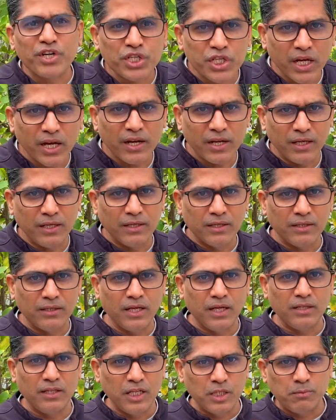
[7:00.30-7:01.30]
sharing
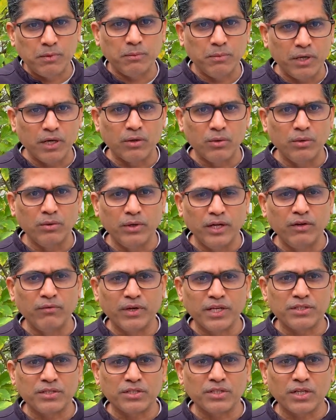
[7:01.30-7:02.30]
that these people are going to,
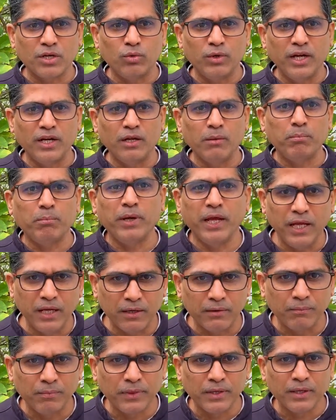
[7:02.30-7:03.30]
investors are going to end up
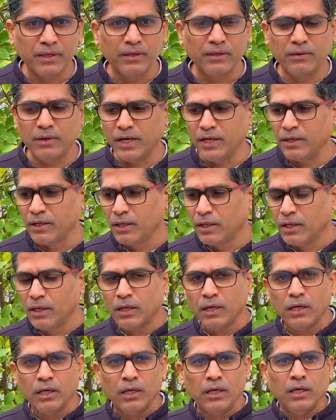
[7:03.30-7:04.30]
paying, right?
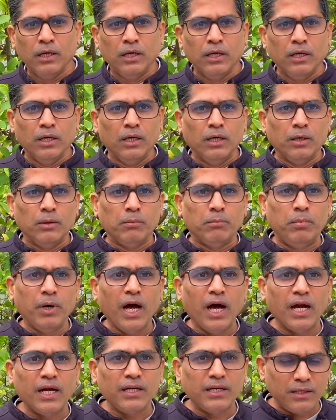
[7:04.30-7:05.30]

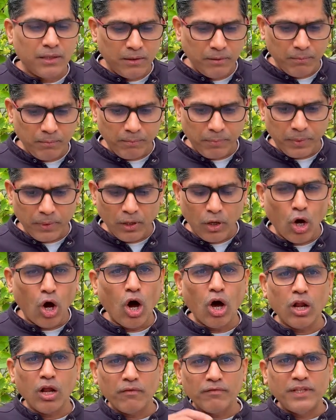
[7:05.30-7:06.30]
But
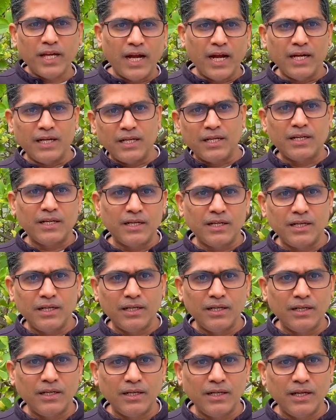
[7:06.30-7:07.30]
all of that
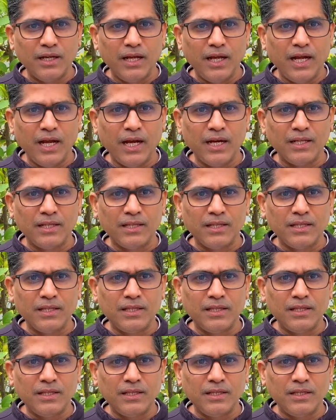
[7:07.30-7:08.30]
add
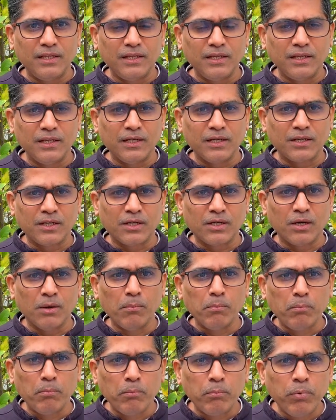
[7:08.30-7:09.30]
a
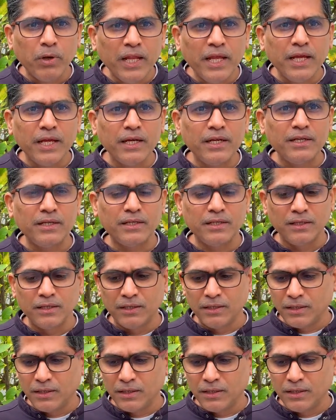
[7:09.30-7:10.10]
complete